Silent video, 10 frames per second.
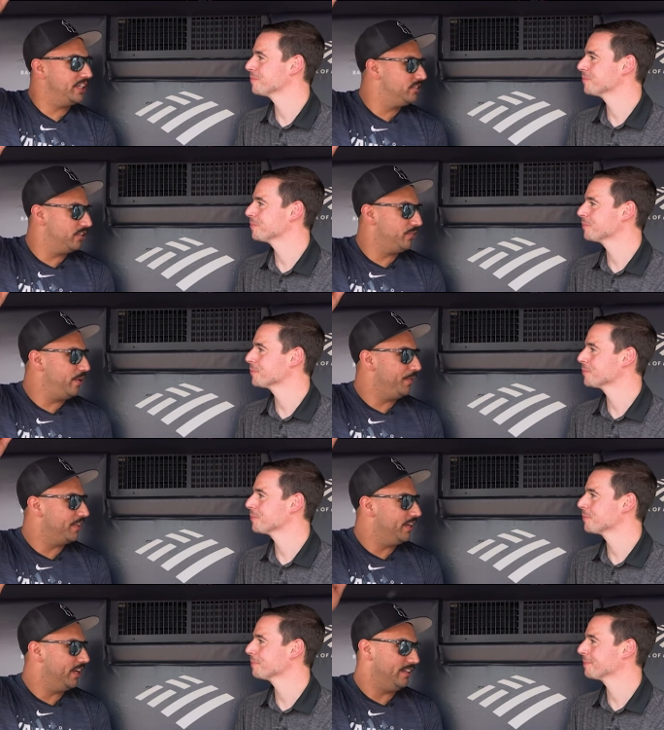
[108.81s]
Speaker 1: has done great with
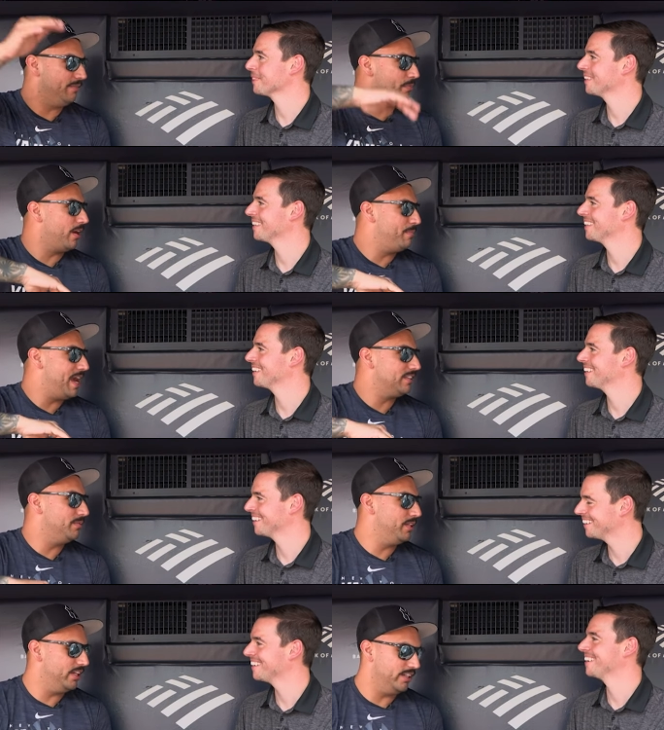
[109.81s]
it, and they've brought it back to
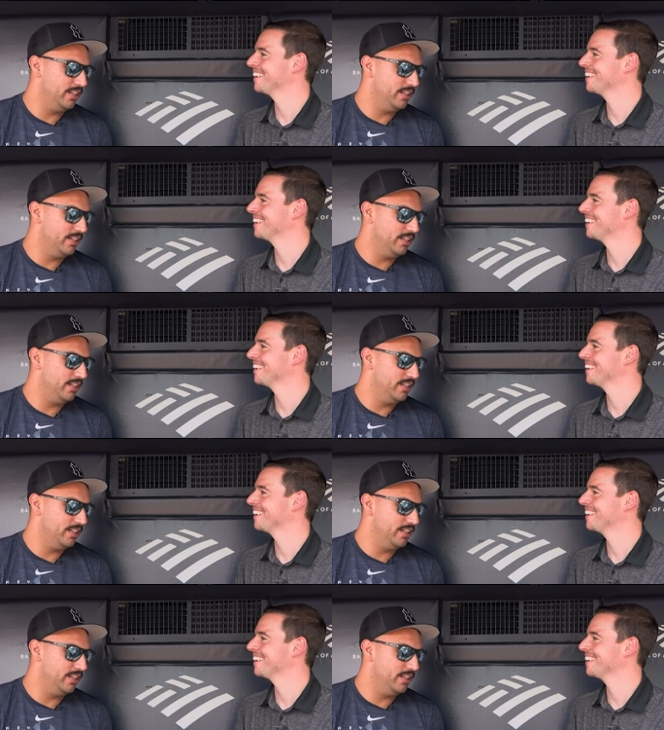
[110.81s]
me. And